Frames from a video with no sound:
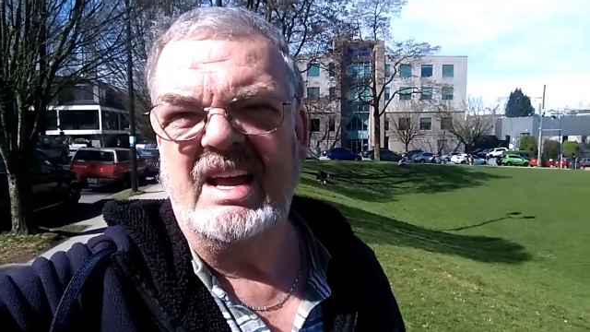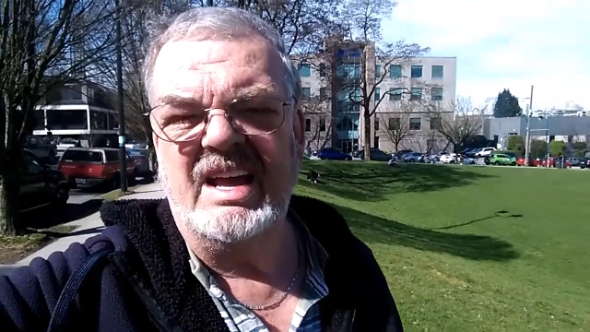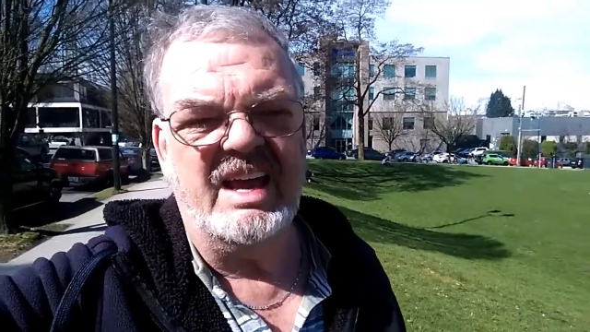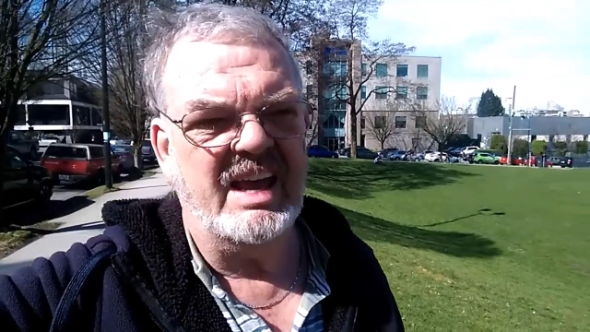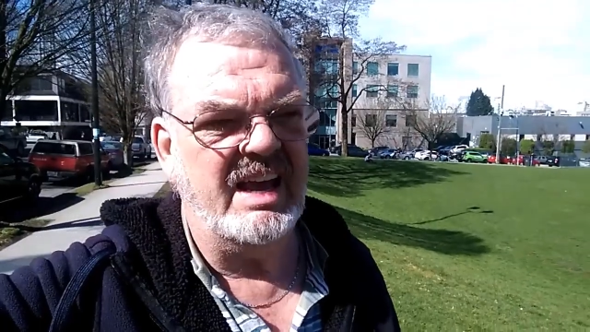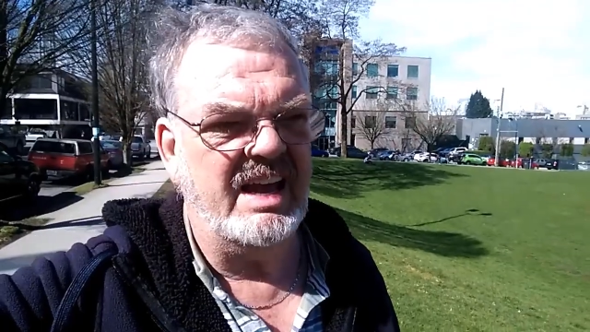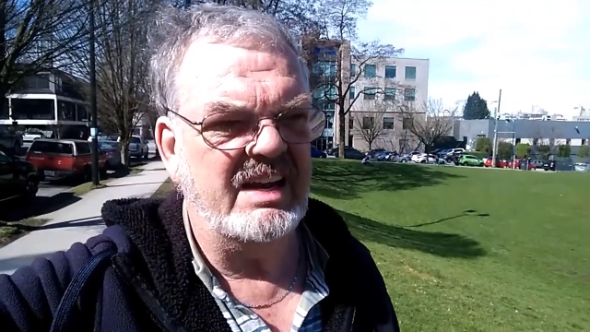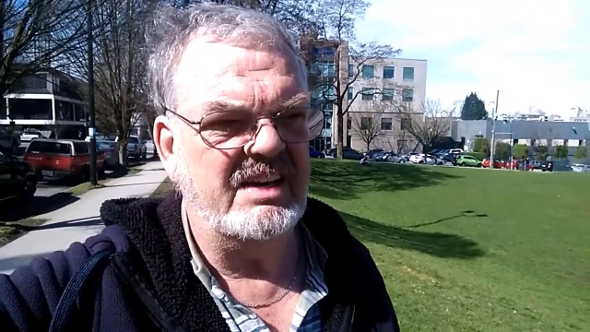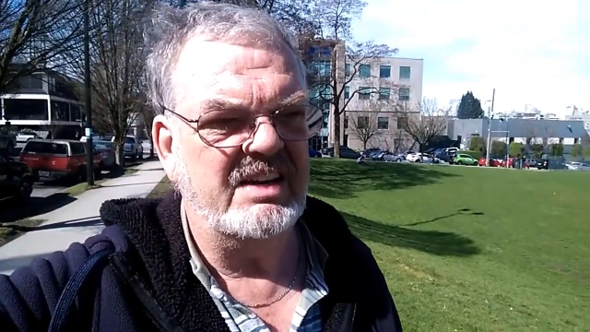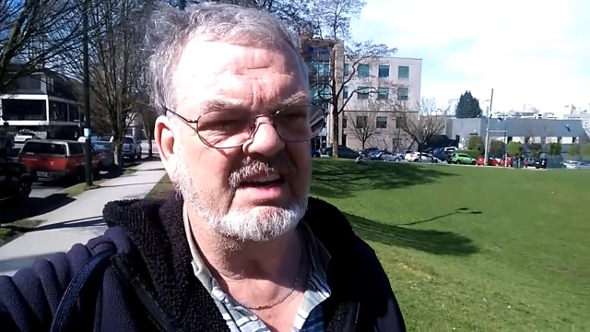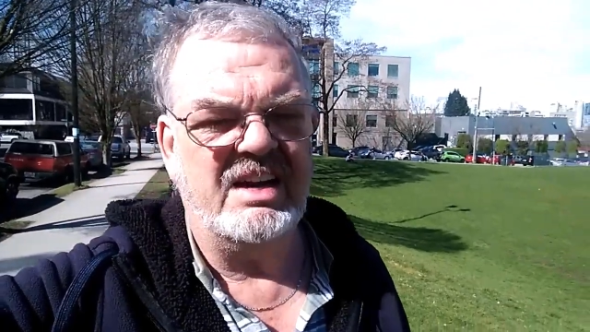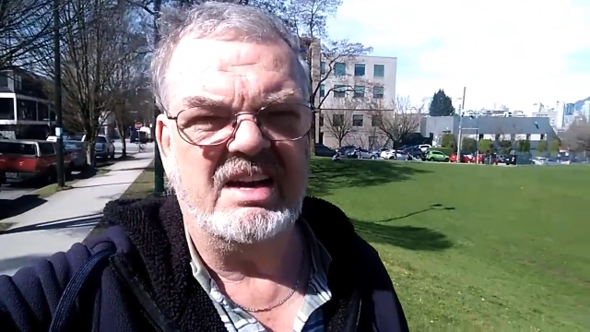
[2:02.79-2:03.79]

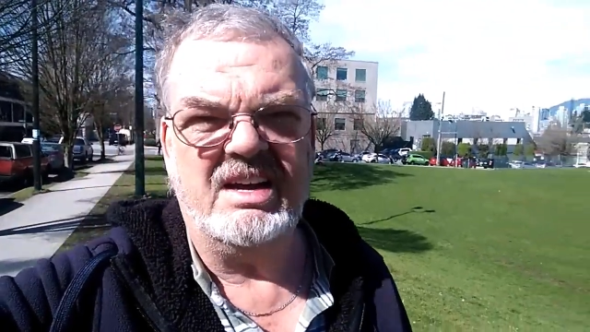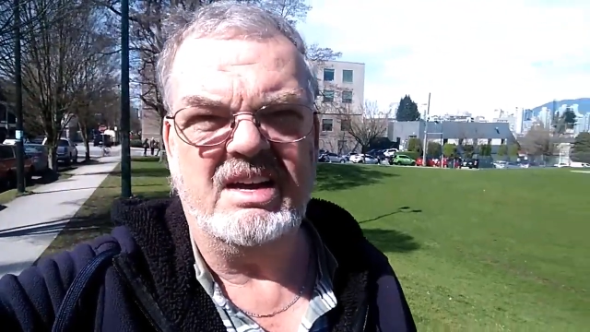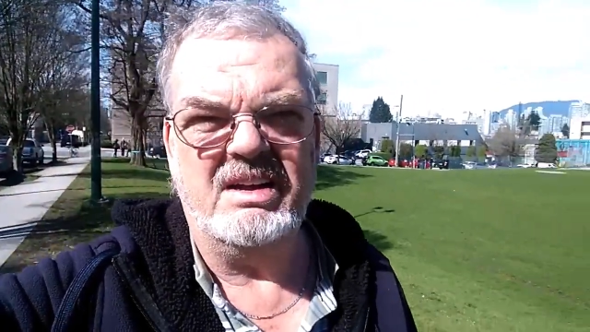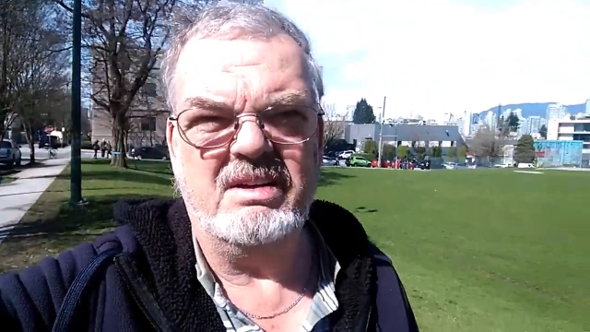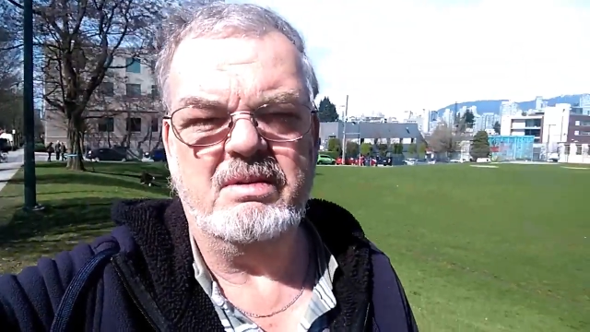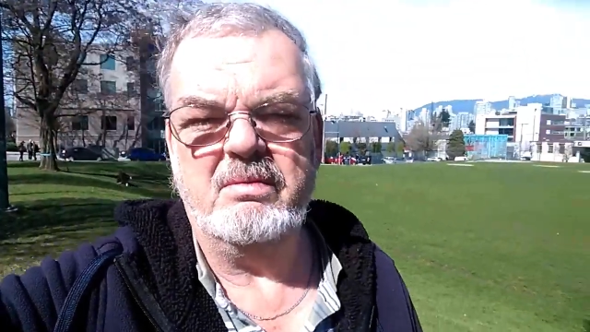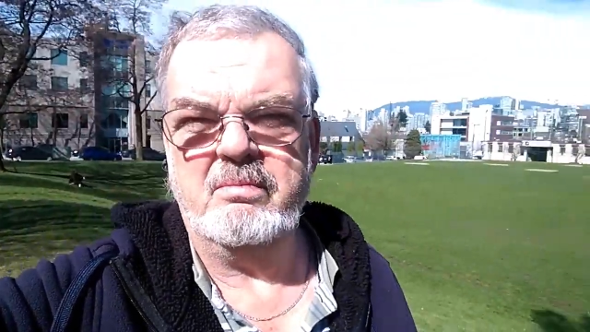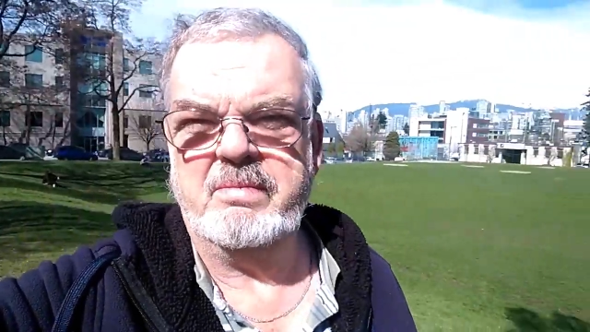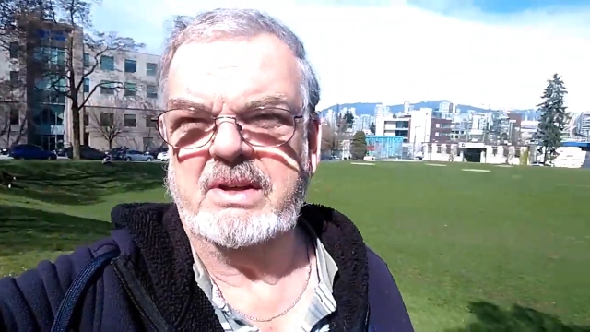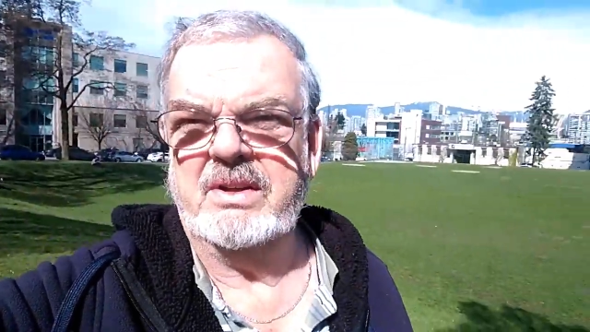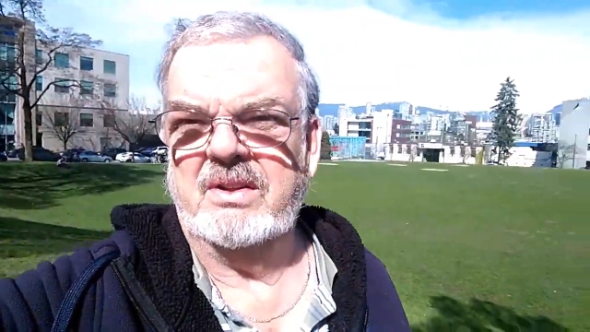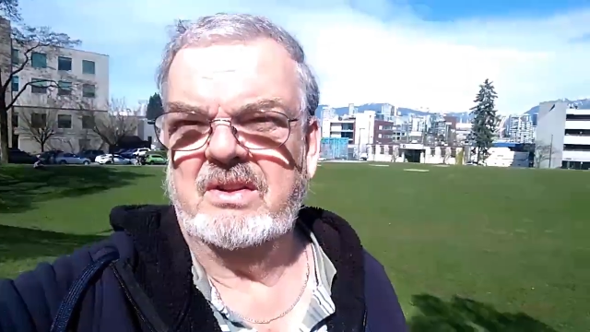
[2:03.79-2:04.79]
and uh,
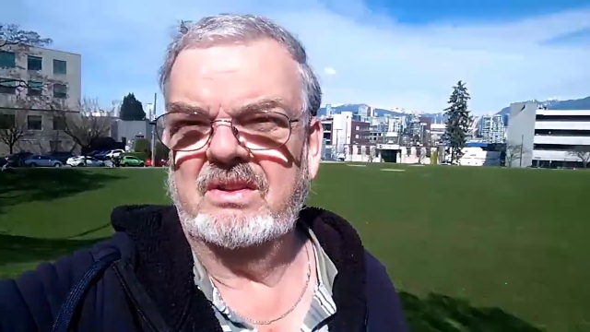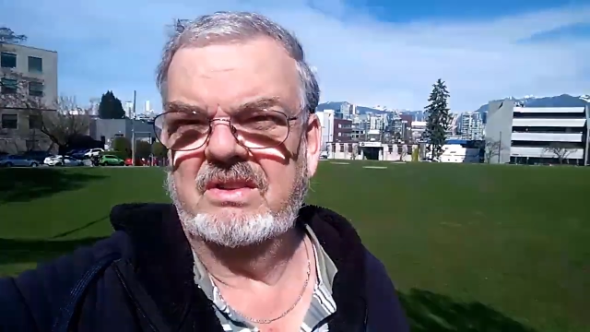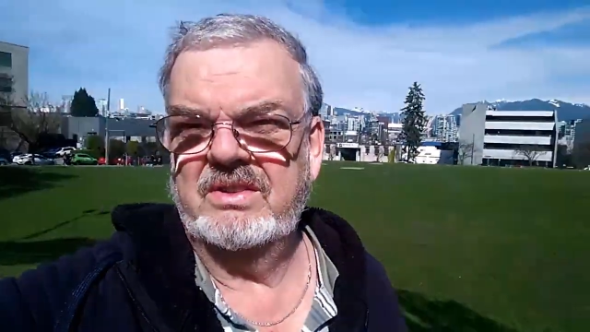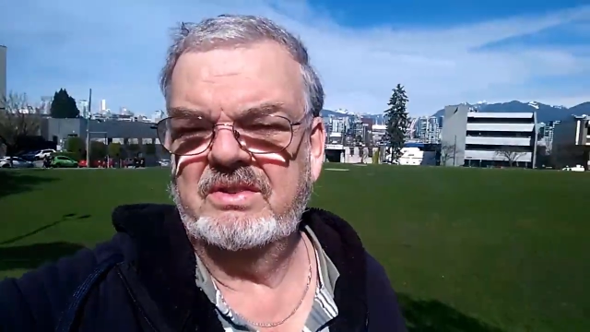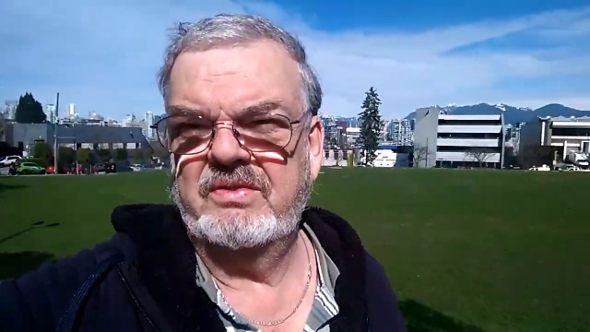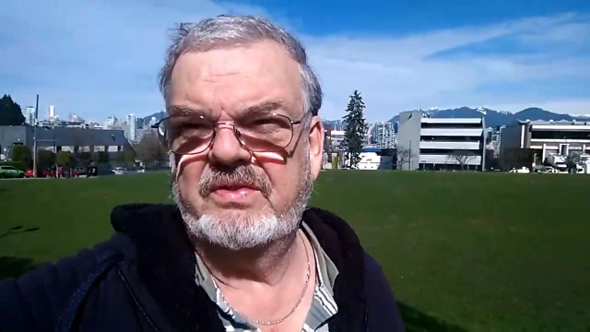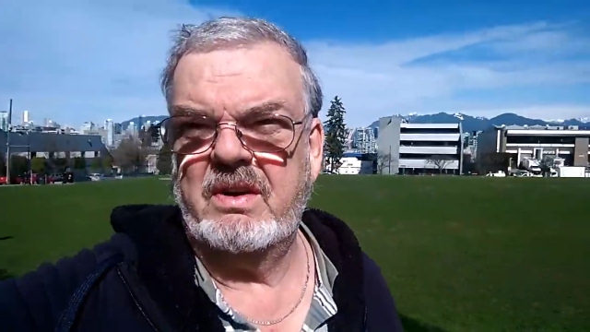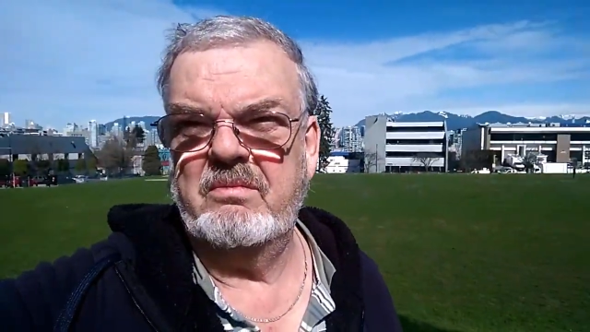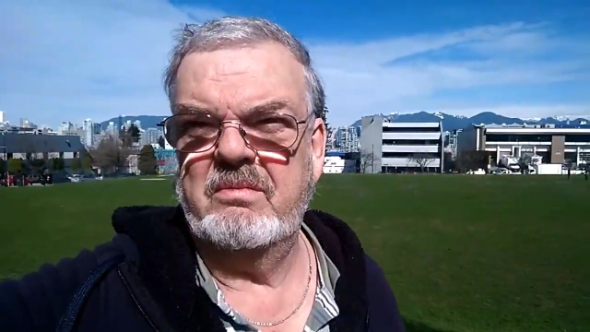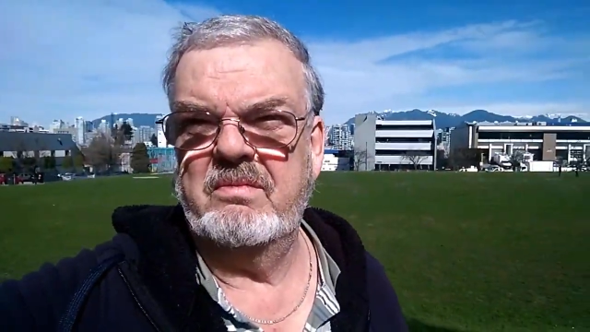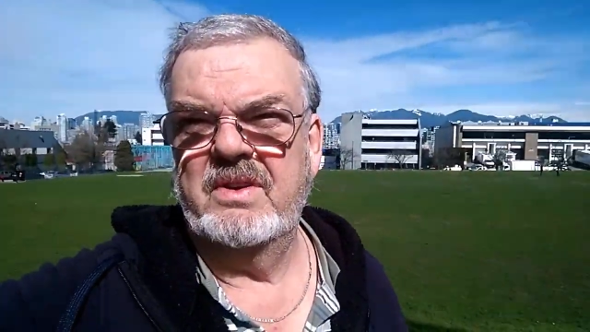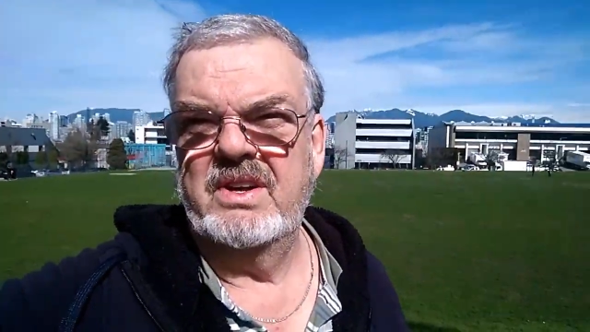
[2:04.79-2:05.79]
Bill
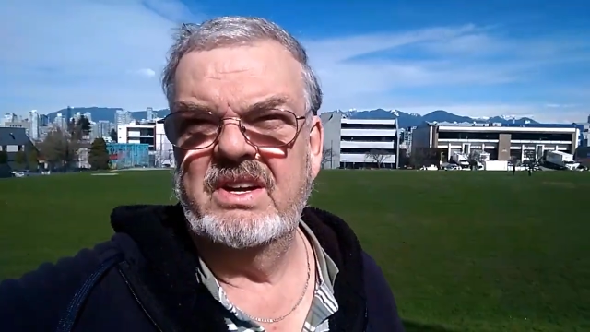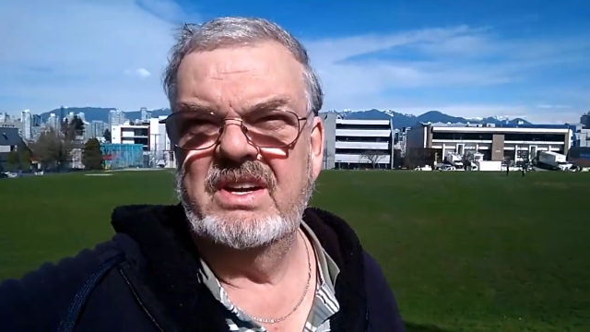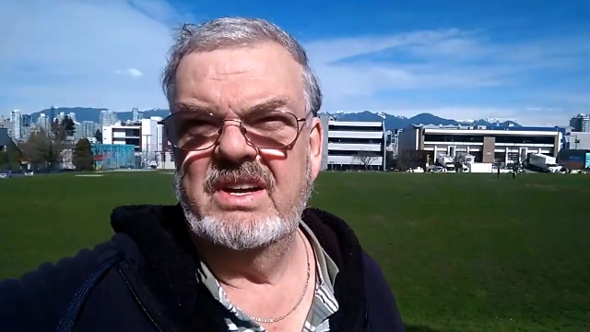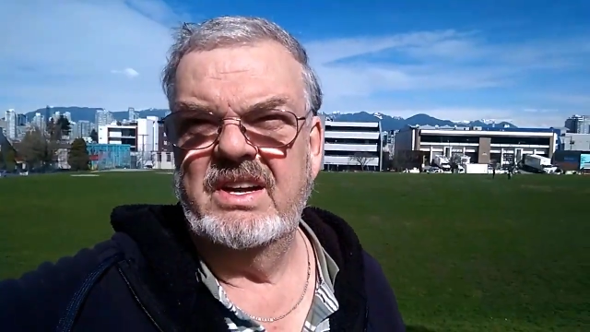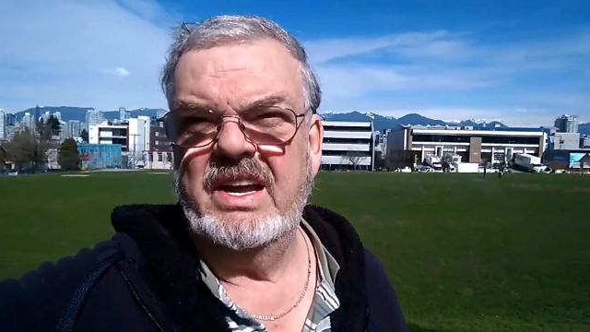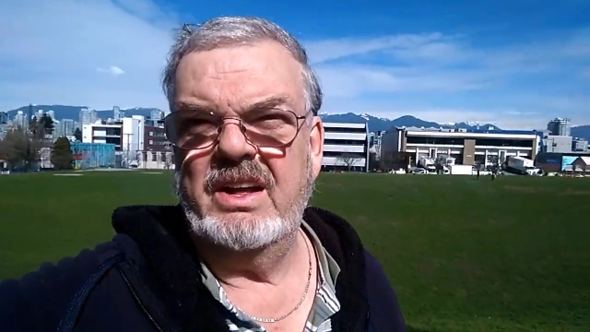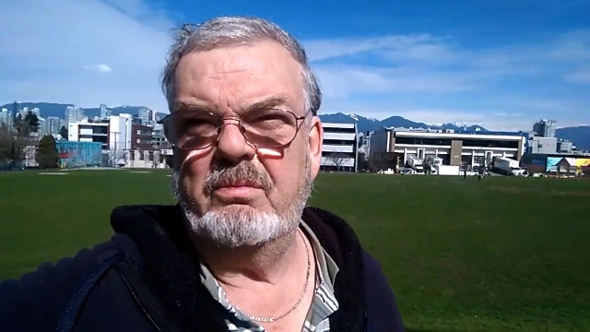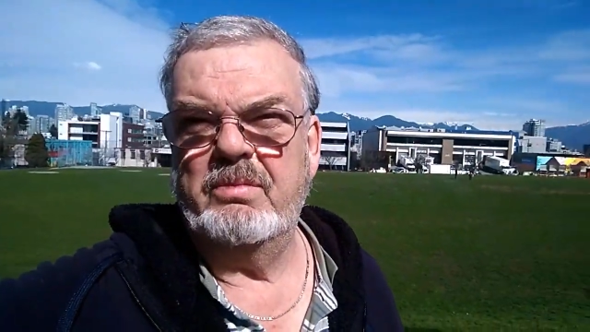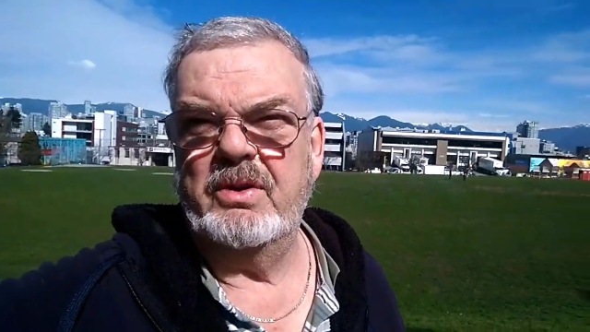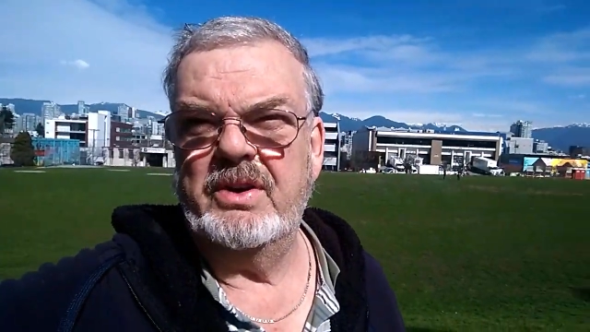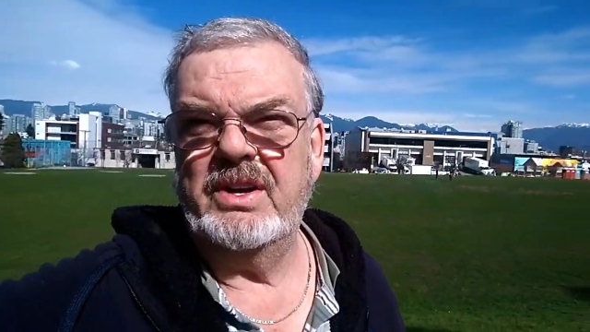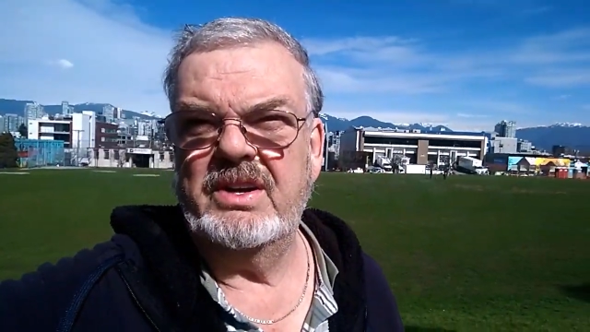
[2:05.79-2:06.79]
from
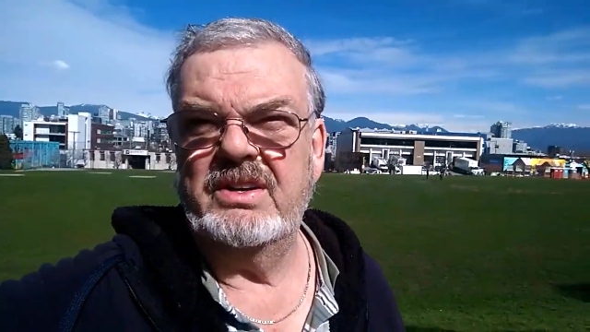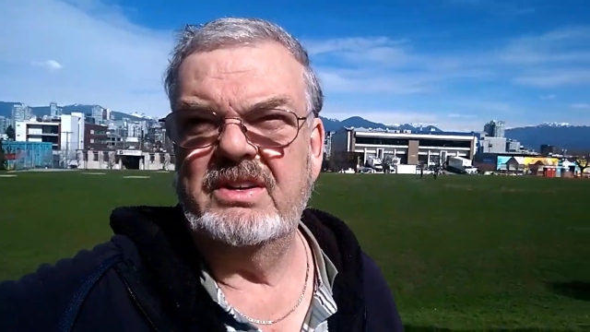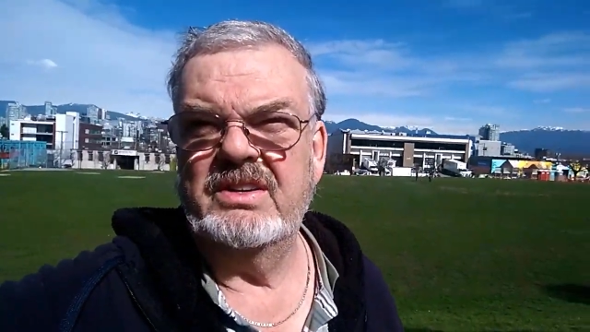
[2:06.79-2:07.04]
Alberta,